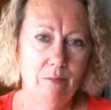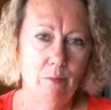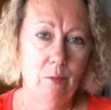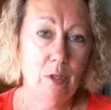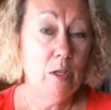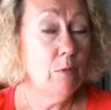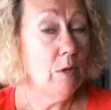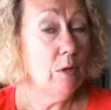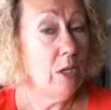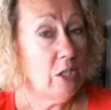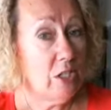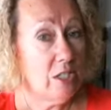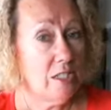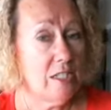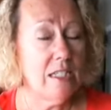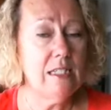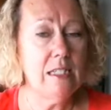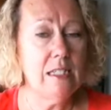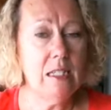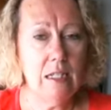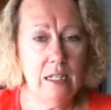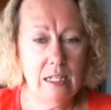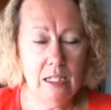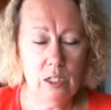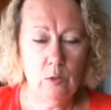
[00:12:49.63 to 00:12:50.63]
When he reaches
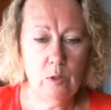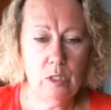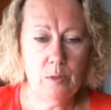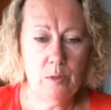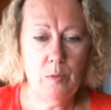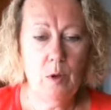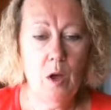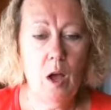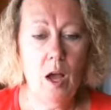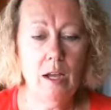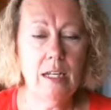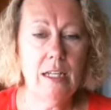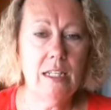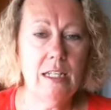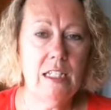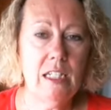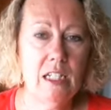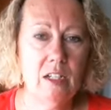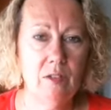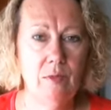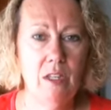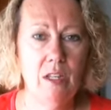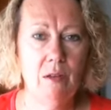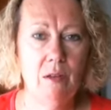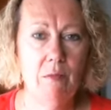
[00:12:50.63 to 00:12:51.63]
into his pocket to
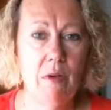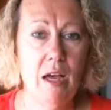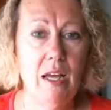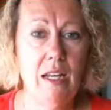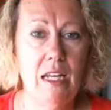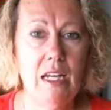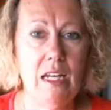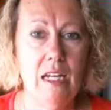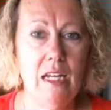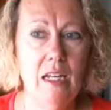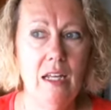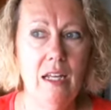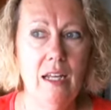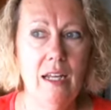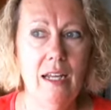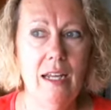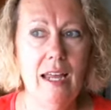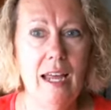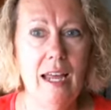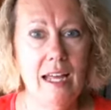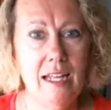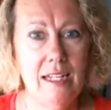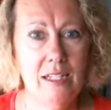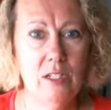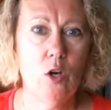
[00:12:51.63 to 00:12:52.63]
give me the money, he
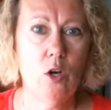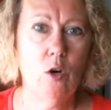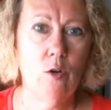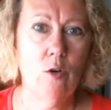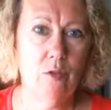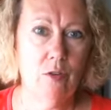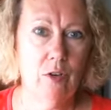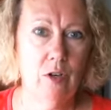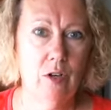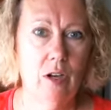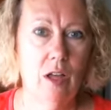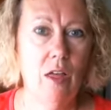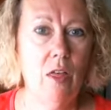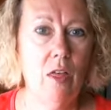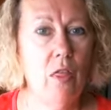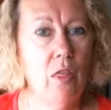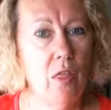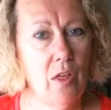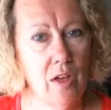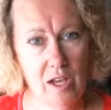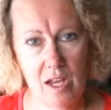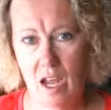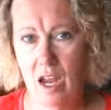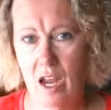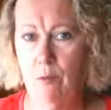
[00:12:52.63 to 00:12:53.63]
hands over
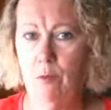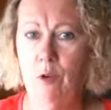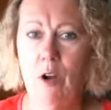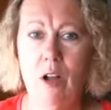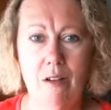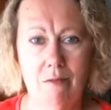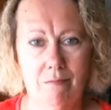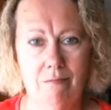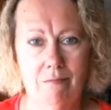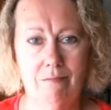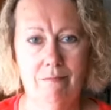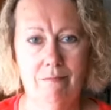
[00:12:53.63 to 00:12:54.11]
the camera.